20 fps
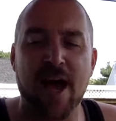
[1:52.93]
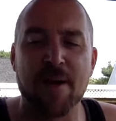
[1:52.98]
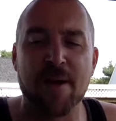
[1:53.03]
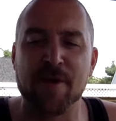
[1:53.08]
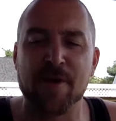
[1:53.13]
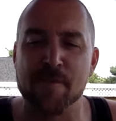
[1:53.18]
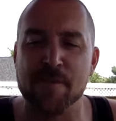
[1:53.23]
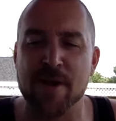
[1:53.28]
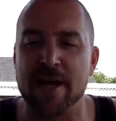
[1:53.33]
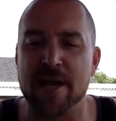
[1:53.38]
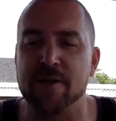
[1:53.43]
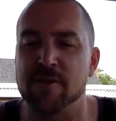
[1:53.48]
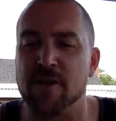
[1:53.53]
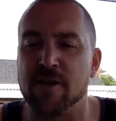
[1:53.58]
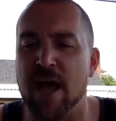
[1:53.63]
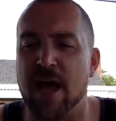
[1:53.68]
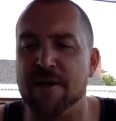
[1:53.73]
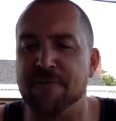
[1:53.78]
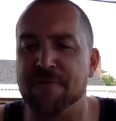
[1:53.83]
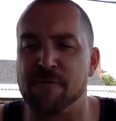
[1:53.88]
I'm coming at you
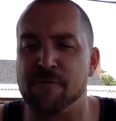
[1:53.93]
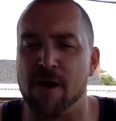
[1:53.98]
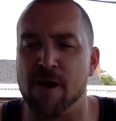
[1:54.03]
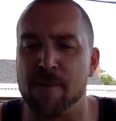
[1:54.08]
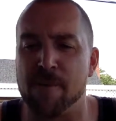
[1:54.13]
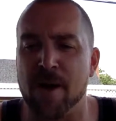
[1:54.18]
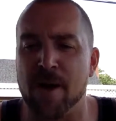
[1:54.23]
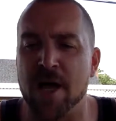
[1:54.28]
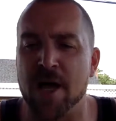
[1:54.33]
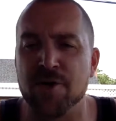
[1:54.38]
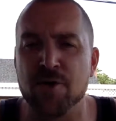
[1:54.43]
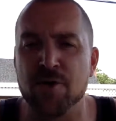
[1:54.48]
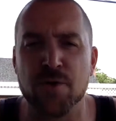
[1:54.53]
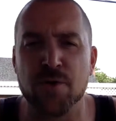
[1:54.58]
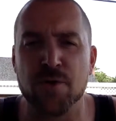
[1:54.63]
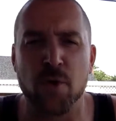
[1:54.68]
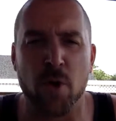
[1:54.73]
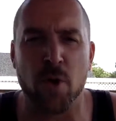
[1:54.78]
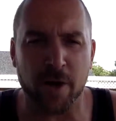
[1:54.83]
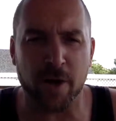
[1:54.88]
live from New
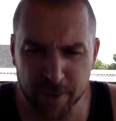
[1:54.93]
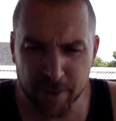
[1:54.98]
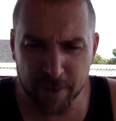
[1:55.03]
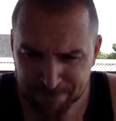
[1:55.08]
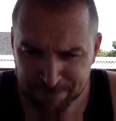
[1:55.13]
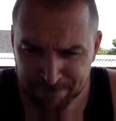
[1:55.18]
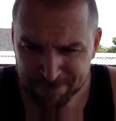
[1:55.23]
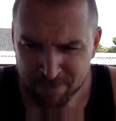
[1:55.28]
York.